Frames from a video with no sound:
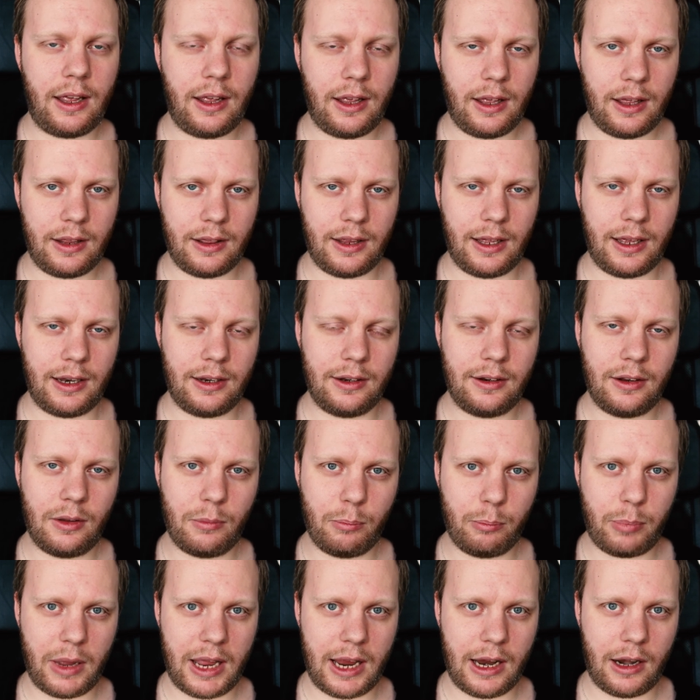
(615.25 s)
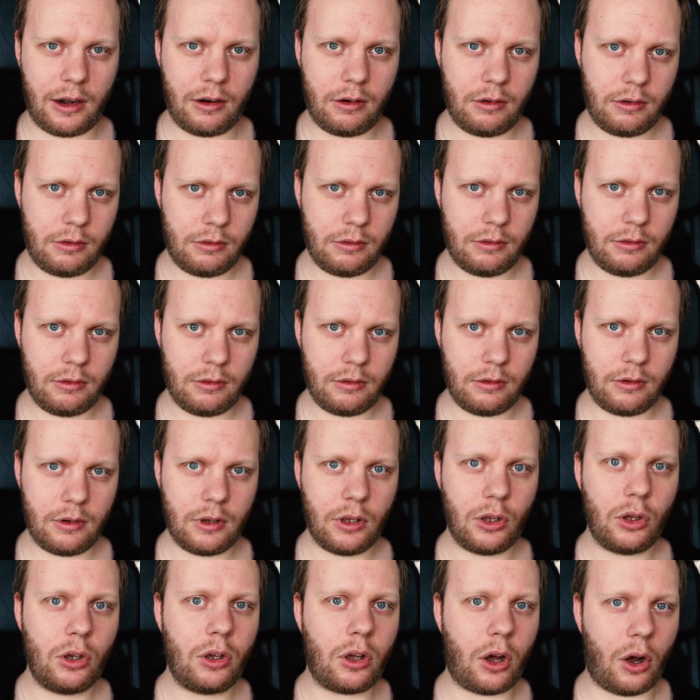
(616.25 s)
And then bear,
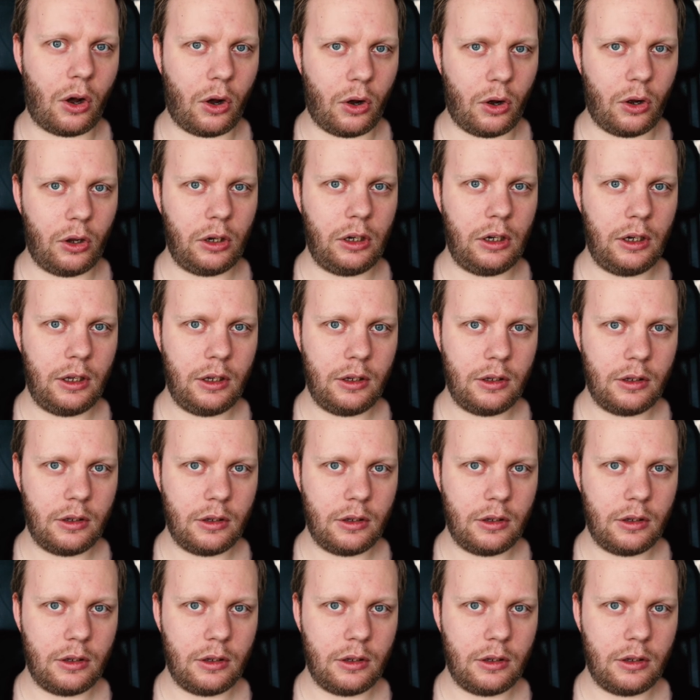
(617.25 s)
"call."